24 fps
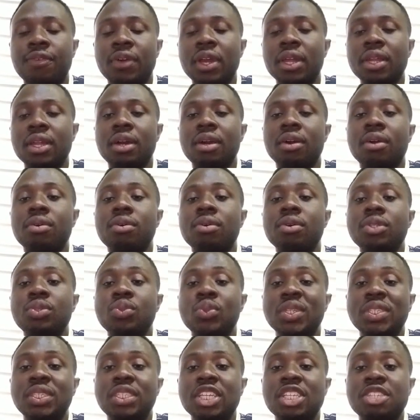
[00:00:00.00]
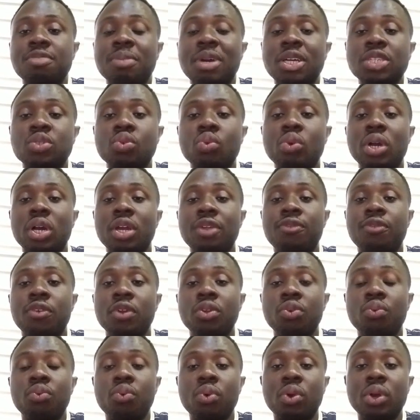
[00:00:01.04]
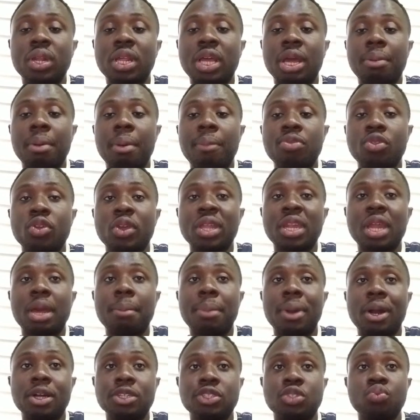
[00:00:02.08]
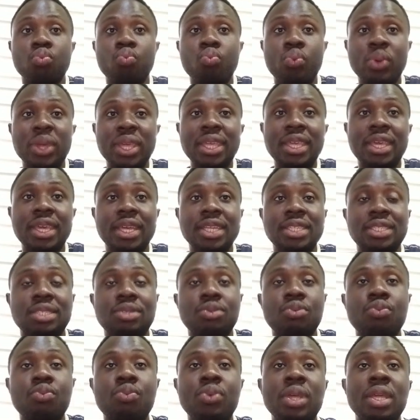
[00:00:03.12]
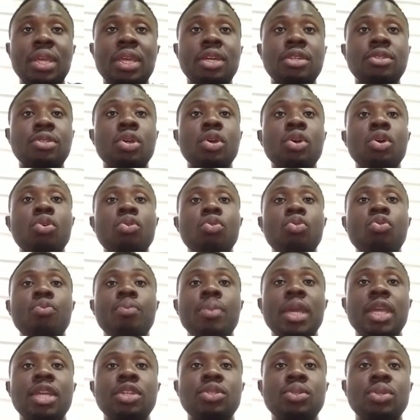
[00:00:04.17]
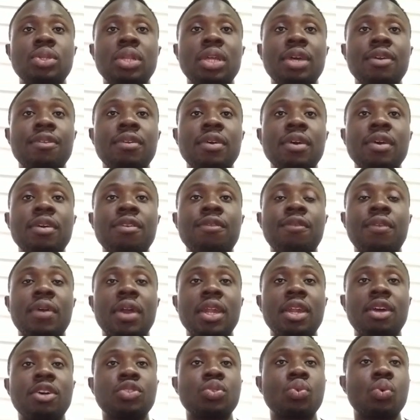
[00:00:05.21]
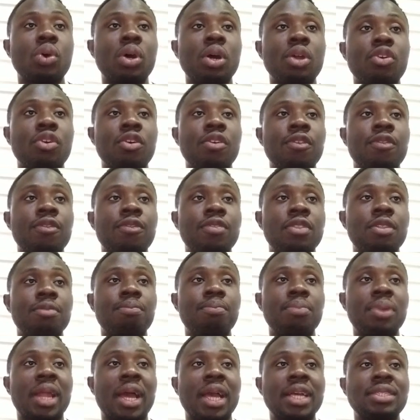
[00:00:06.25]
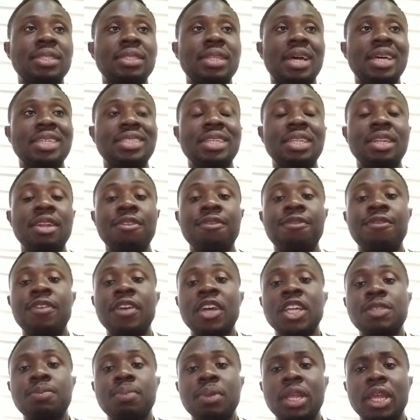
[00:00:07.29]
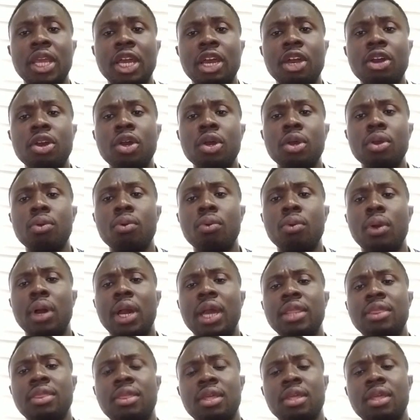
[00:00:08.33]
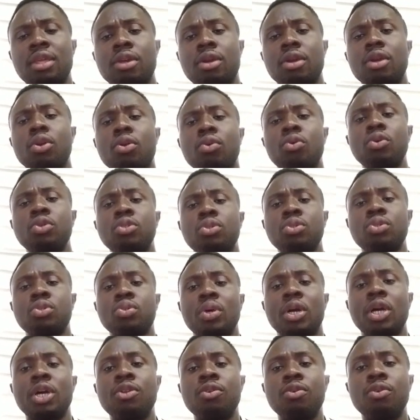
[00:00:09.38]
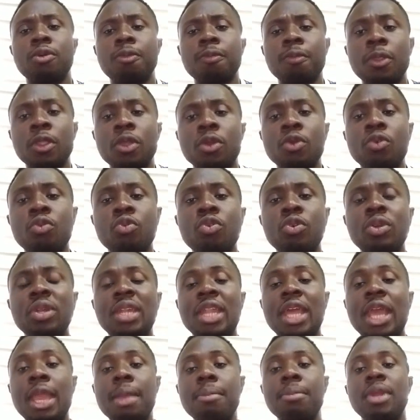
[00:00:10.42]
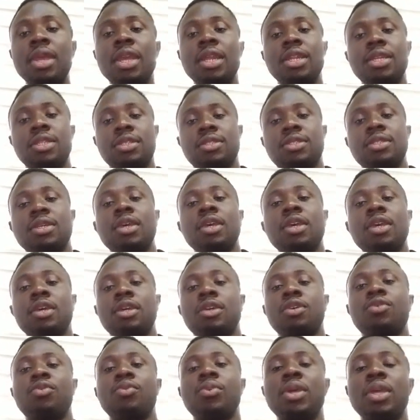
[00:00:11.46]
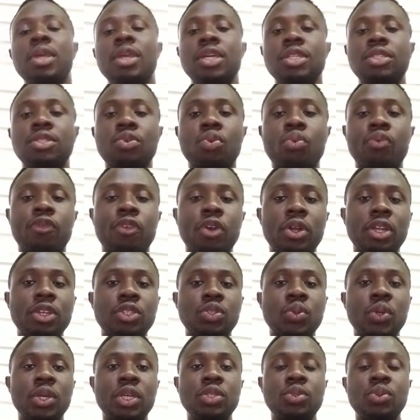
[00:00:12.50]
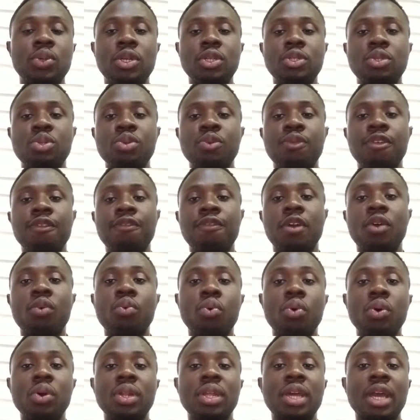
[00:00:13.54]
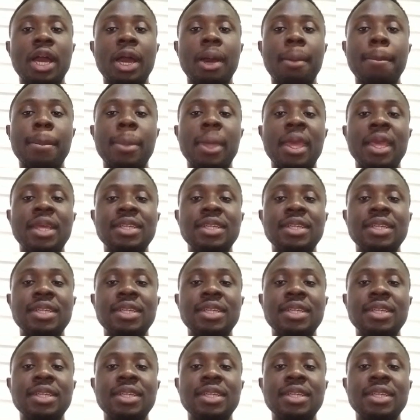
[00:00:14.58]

final 26-man squad for the World Cup. I'm talking about wingers who make it to the final squad of the Black Stars. And the first player who I think Coach Otuado will name his wingers for the 2022 FIFA World Cup